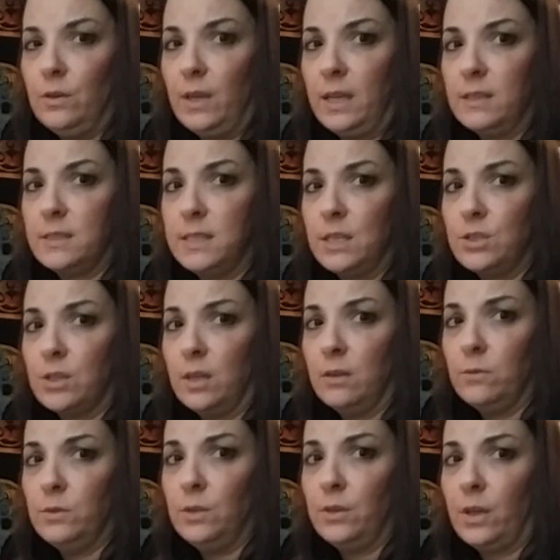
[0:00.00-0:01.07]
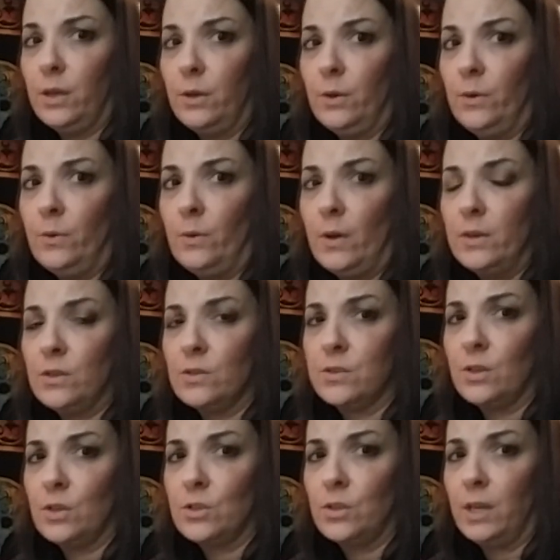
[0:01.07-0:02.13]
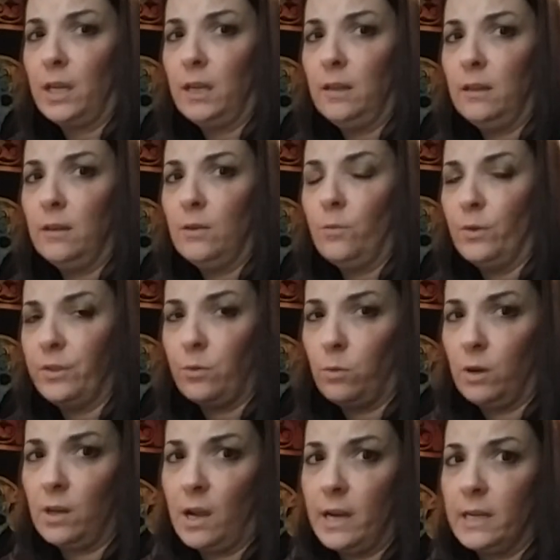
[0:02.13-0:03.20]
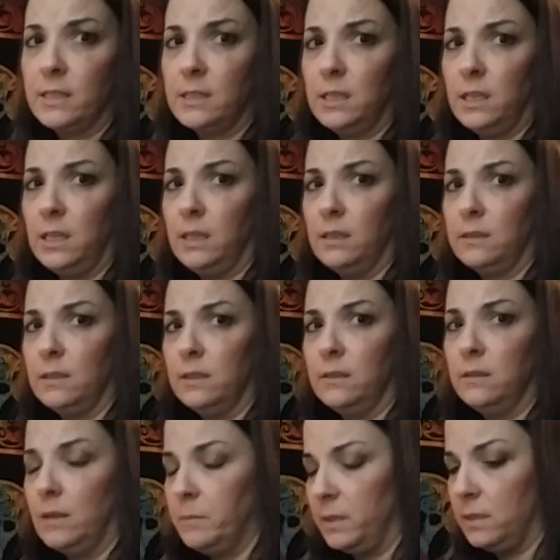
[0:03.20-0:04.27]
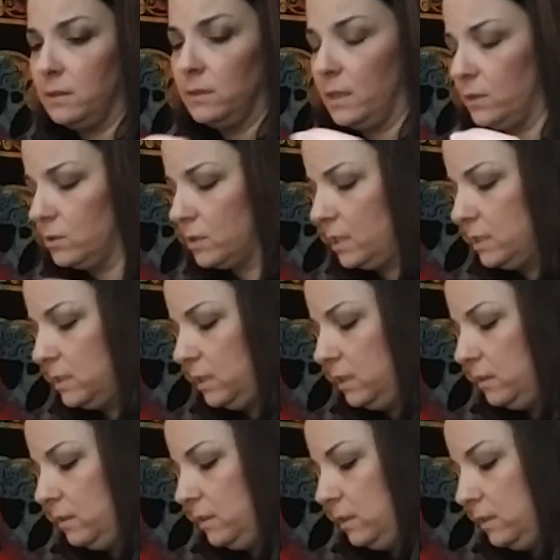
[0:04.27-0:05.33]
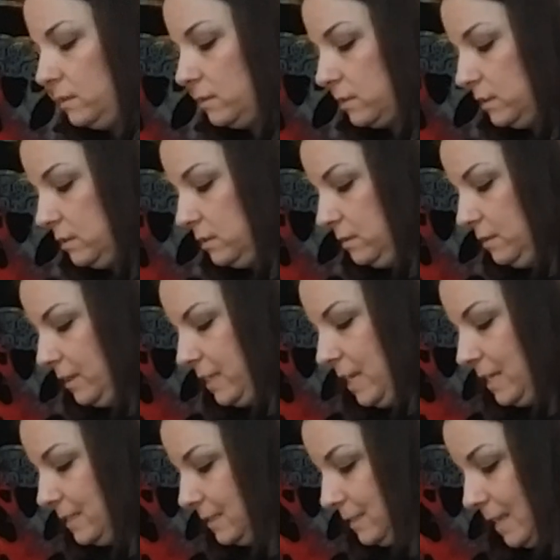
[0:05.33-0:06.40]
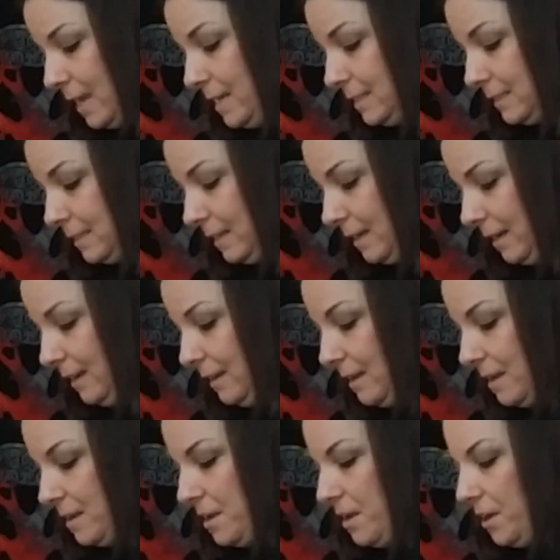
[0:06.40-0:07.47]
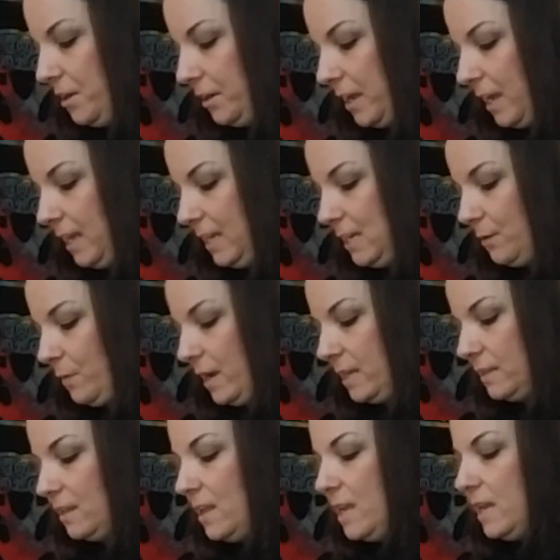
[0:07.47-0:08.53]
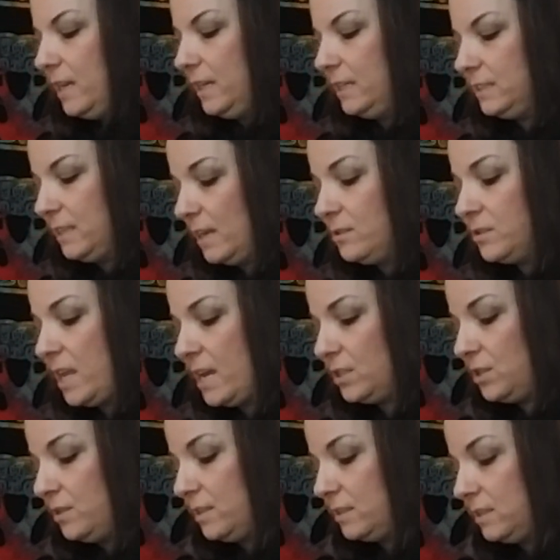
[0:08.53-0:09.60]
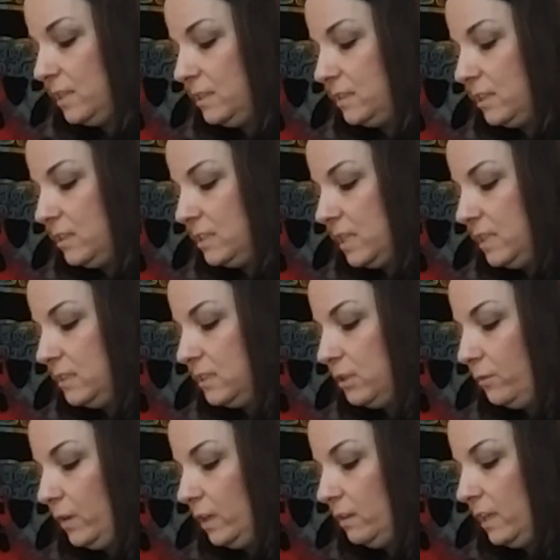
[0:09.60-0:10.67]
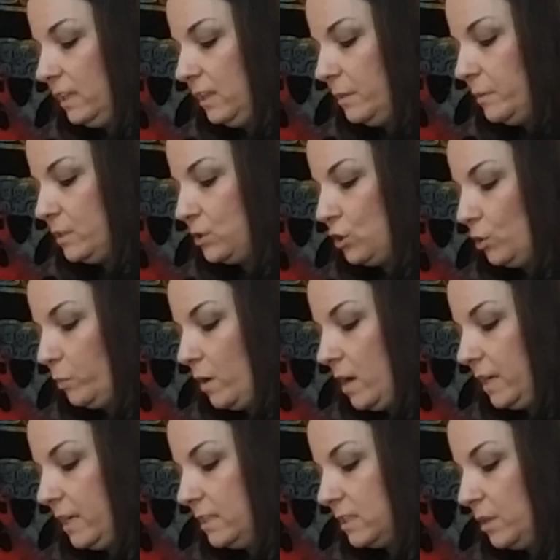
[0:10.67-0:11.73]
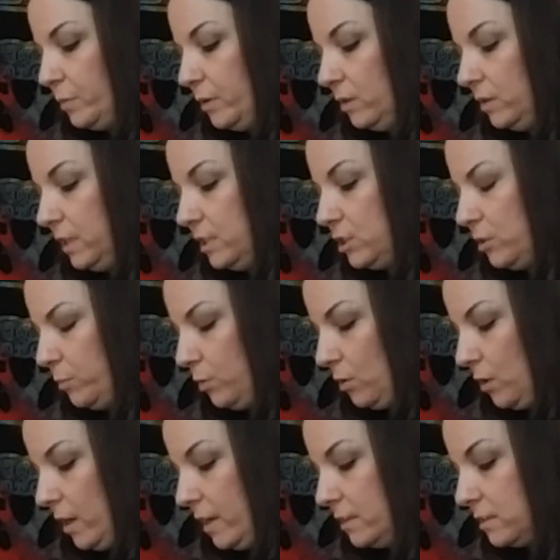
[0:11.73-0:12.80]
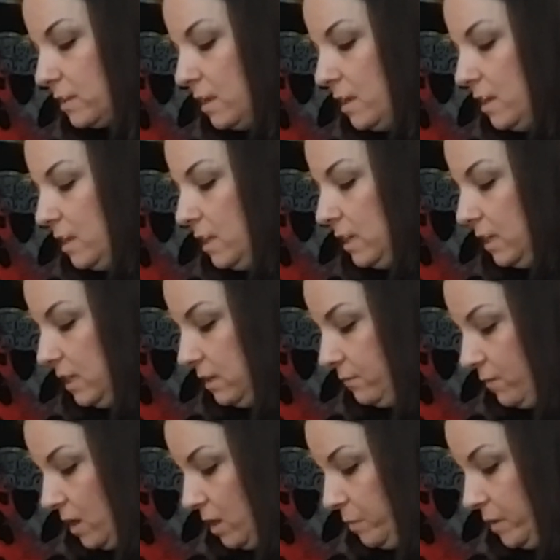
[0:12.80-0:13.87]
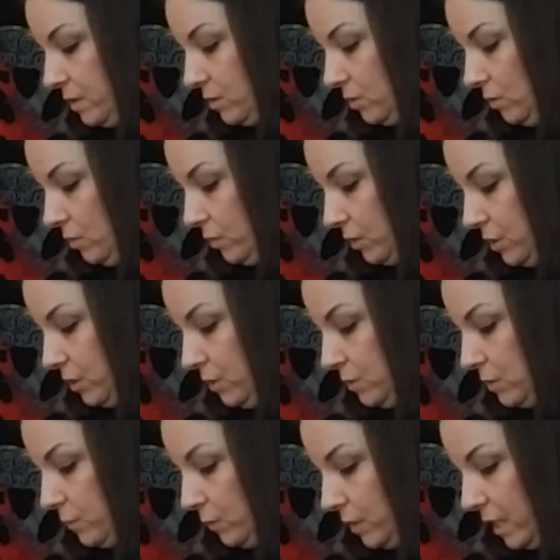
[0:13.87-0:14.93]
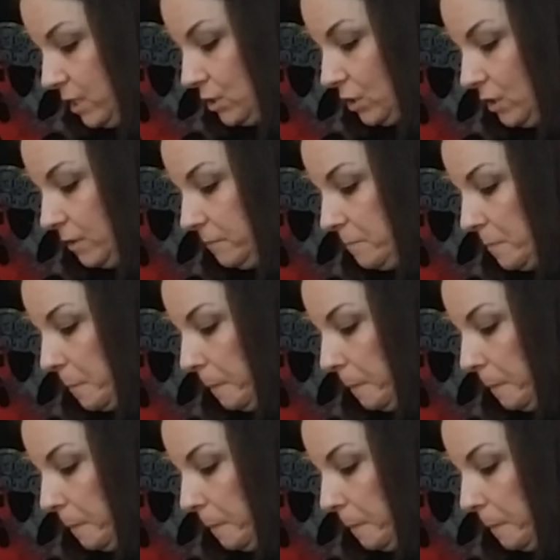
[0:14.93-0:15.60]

you when you go under surgery with the word IZE at the end. I mean, the letters IZE at the end. I can't say it today. Okay, anyway, it does that to the senses and severely limits your body's ability to progress. Environmental cues for danger.